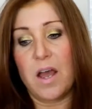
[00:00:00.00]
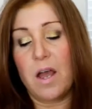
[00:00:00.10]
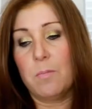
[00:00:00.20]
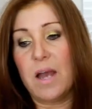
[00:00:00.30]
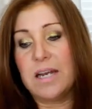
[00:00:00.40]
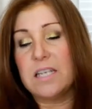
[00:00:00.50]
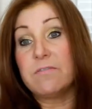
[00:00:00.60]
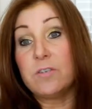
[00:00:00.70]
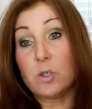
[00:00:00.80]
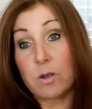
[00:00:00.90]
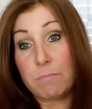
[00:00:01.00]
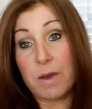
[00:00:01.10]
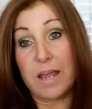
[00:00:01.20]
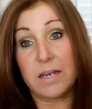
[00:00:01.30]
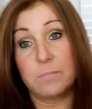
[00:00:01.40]
And it's for joint
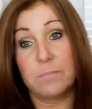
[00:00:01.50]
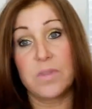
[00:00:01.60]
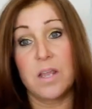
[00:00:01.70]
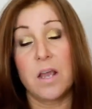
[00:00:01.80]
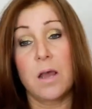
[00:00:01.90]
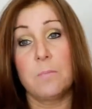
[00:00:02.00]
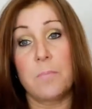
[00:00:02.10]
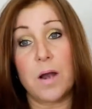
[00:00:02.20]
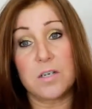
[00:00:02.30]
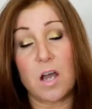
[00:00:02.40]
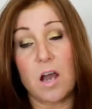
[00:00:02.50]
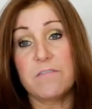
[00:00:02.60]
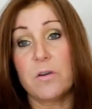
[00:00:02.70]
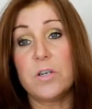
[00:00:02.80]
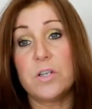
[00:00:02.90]
pain, but
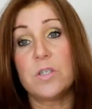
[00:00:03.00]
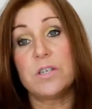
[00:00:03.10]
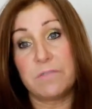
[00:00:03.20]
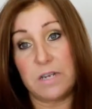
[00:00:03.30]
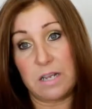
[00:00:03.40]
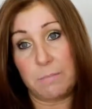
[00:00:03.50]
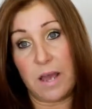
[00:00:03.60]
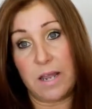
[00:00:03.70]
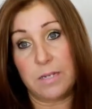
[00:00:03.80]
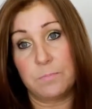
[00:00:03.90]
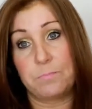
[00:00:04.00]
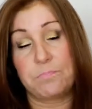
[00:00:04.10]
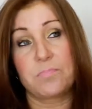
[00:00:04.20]
I've only used it for knee pain.